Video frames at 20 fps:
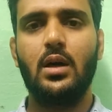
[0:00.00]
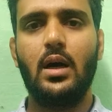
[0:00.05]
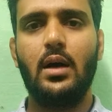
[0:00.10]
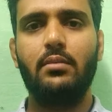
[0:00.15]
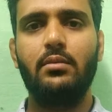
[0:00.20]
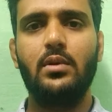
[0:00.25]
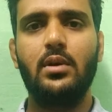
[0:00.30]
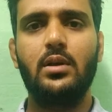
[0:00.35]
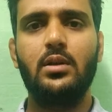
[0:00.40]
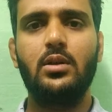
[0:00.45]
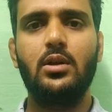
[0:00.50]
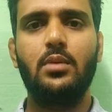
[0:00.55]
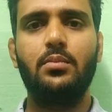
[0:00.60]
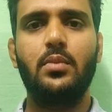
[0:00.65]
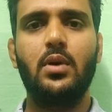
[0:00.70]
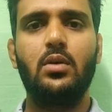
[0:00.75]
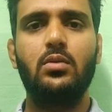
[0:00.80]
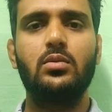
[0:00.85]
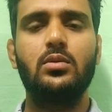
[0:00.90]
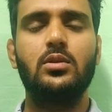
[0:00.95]
I've learned
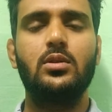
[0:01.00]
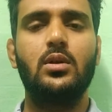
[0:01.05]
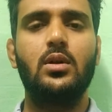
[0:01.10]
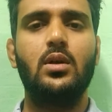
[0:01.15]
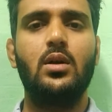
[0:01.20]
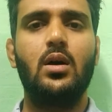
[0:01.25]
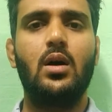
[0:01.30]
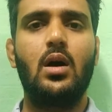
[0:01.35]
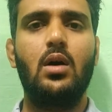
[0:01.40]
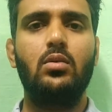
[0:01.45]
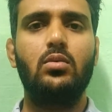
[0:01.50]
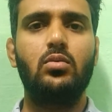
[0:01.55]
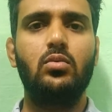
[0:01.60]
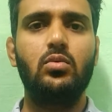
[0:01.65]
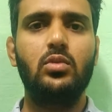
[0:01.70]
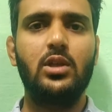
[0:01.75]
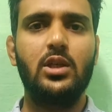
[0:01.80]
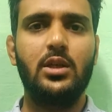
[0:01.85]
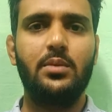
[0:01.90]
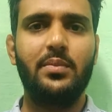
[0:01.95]
about
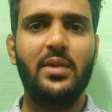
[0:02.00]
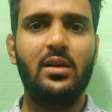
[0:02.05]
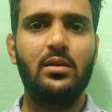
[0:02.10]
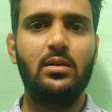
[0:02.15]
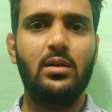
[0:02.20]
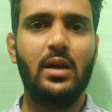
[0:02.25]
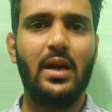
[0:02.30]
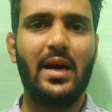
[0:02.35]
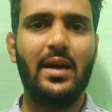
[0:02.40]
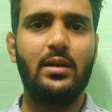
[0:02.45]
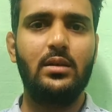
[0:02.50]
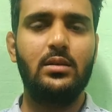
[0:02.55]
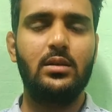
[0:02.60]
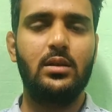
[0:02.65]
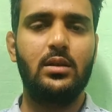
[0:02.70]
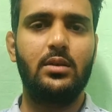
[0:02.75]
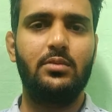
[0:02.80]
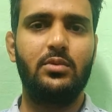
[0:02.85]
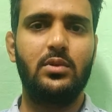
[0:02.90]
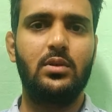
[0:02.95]
Outlook email client
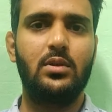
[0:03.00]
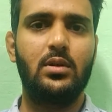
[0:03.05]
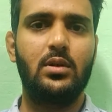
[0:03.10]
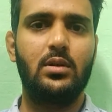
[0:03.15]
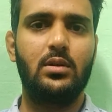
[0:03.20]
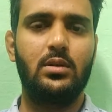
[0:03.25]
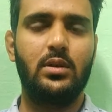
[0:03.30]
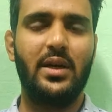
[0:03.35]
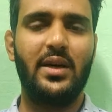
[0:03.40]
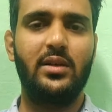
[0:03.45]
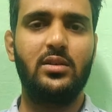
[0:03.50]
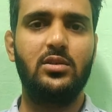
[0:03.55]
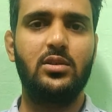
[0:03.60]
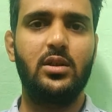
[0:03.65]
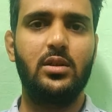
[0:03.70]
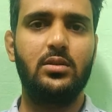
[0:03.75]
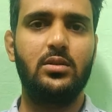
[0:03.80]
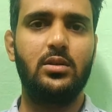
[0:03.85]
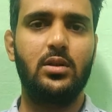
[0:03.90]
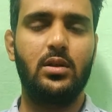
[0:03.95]
with the
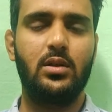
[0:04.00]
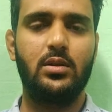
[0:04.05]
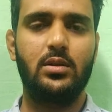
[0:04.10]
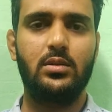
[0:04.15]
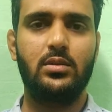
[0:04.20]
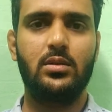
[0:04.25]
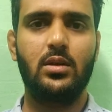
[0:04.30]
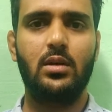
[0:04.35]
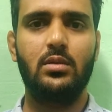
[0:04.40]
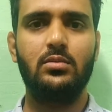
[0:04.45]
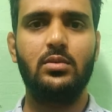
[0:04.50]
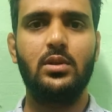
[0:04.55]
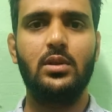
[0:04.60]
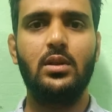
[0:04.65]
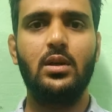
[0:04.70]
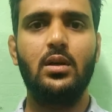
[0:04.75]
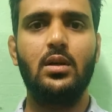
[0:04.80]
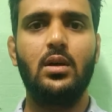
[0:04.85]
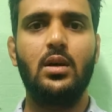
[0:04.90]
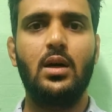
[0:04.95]
Exchange
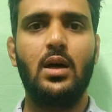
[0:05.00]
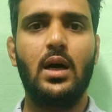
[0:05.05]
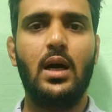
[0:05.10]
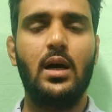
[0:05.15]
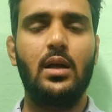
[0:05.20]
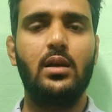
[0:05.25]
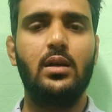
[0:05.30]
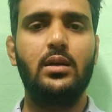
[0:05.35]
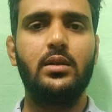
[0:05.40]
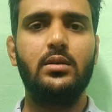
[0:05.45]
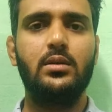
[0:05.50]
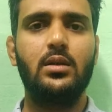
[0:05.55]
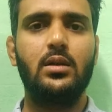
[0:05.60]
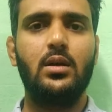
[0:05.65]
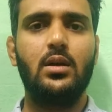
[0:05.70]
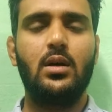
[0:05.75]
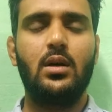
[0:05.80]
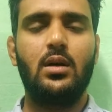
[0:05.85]
server. I learned